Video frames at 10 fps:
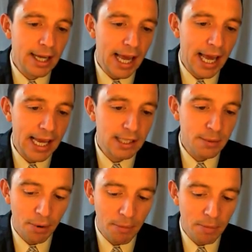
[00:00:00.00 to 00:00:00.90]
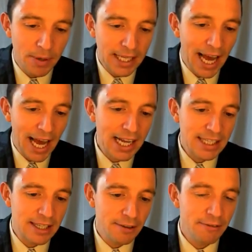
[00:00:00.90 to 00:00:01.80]
is probably the
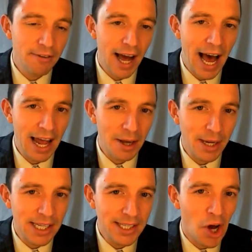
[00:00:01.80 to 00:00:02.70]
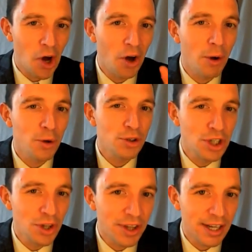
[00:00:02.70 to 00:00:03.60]
adjective and it means almost
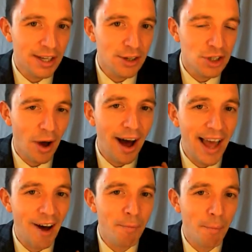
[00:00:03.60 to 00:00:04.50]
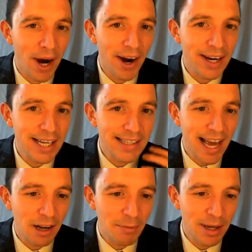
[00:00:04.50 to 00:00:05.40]
nothing. So I have barely
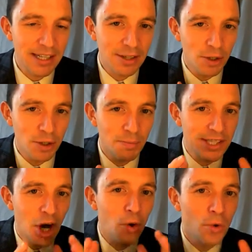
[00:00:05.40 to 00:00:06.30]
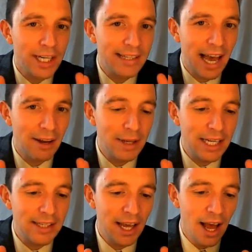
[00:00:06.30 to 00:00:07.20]
10 minutes, which means only 10
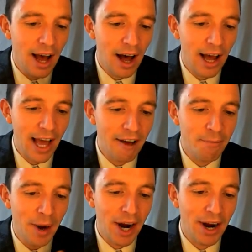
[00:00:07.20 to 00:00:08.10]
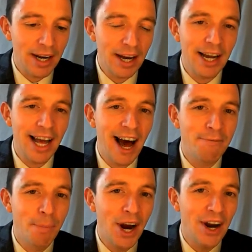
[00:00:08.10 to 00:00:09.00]
minutes. I have barely I
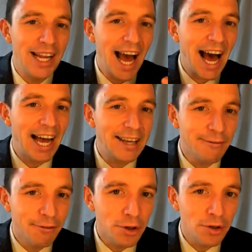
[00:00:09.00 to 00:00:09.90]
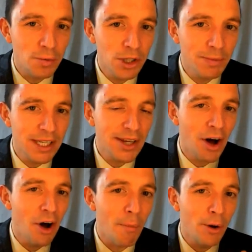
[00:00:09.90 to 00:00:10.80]
have barely any food, which means
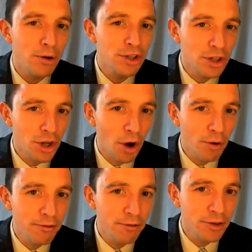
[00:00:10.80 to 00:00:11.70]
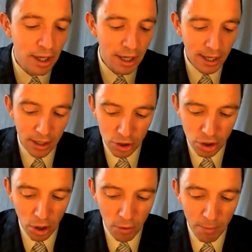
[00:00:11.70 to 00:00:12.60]
almost no food.
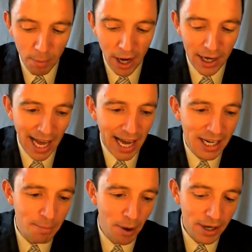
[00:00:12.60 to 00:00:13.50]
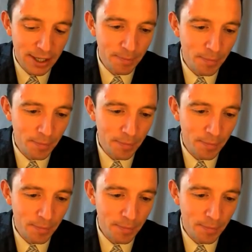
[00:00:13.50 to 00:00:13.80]
So barely anybody,